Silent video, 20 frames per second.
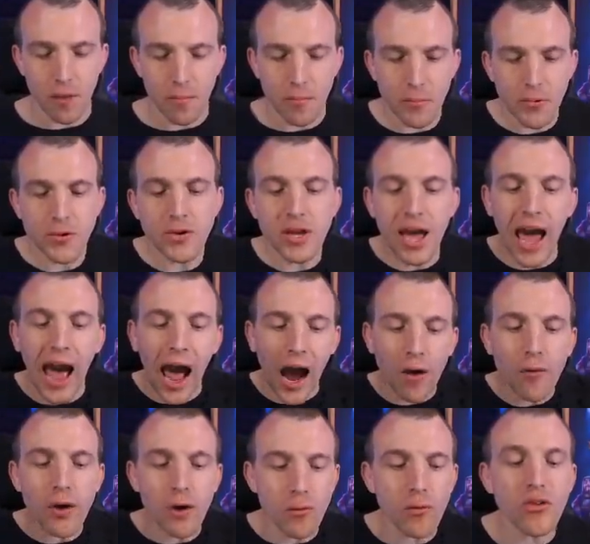But
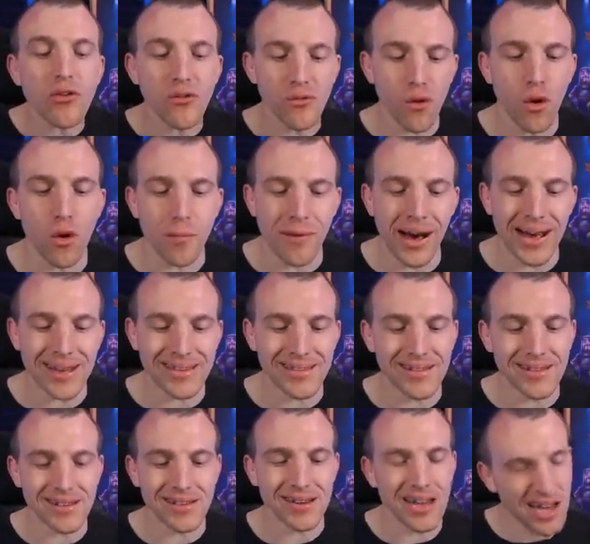how it was
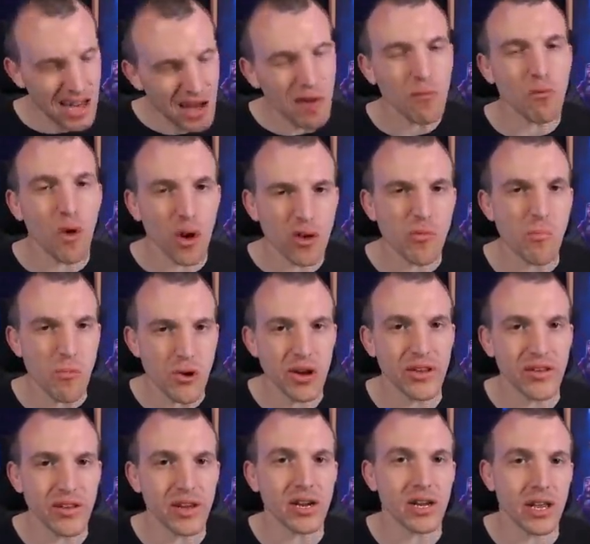formatted, it was
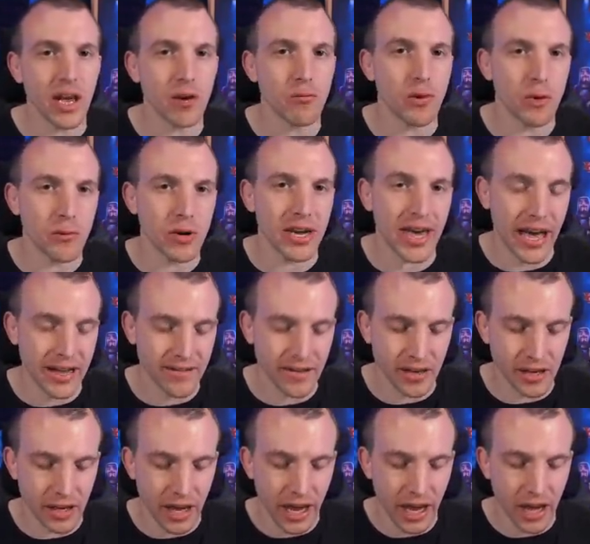pretty clear we were
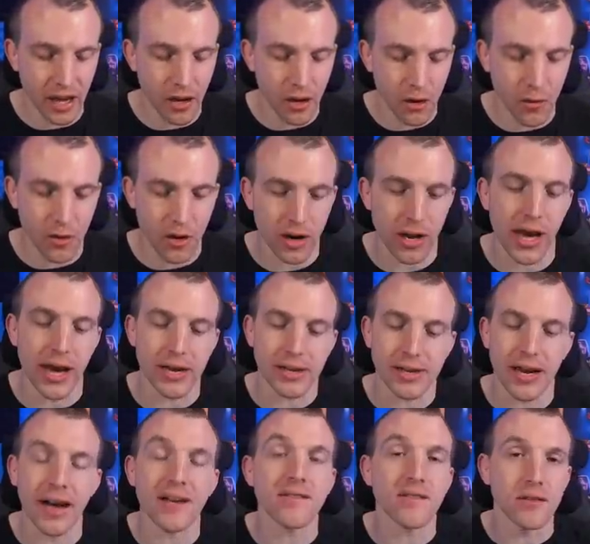getting a new Clan
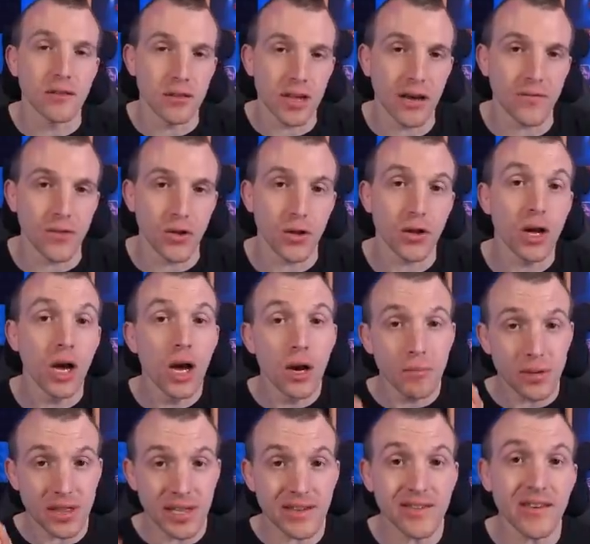Castle level.
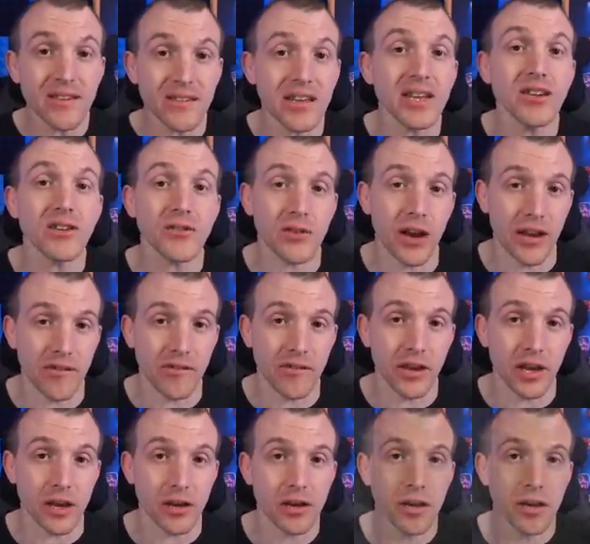But this is interesting.